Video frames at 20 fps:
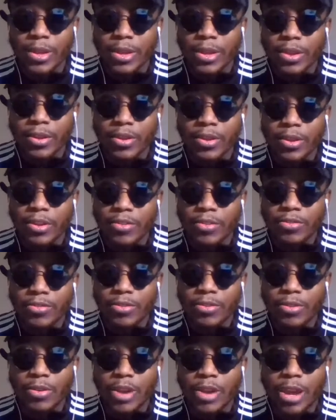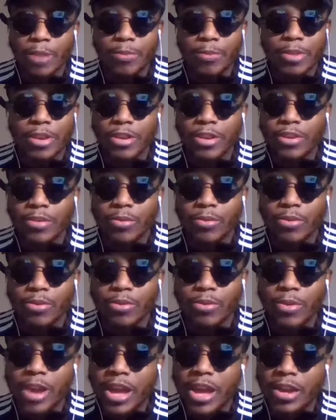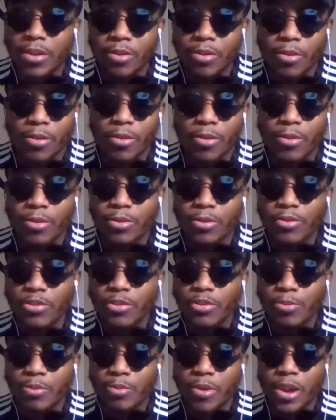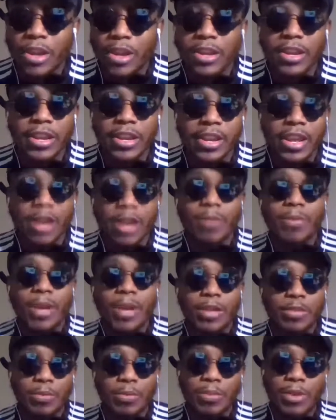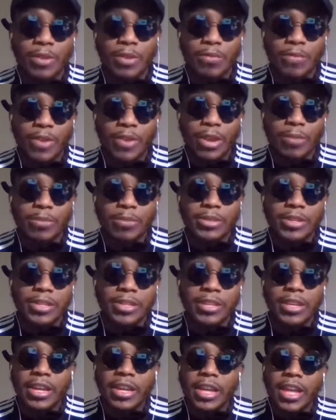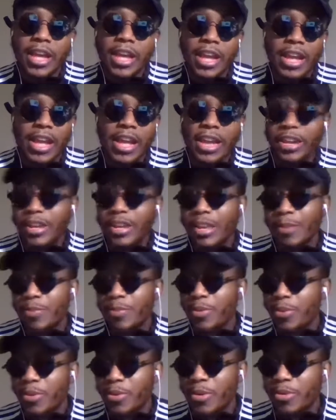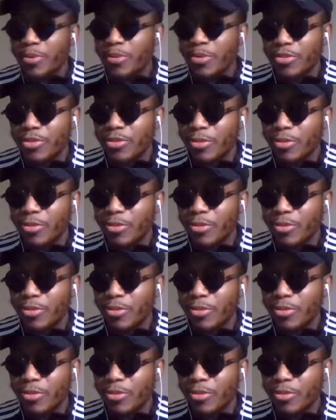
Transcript: Because, you know what I mean? You got a girl, she's pregnant, y'all about to be a family. I got to keep it real with you,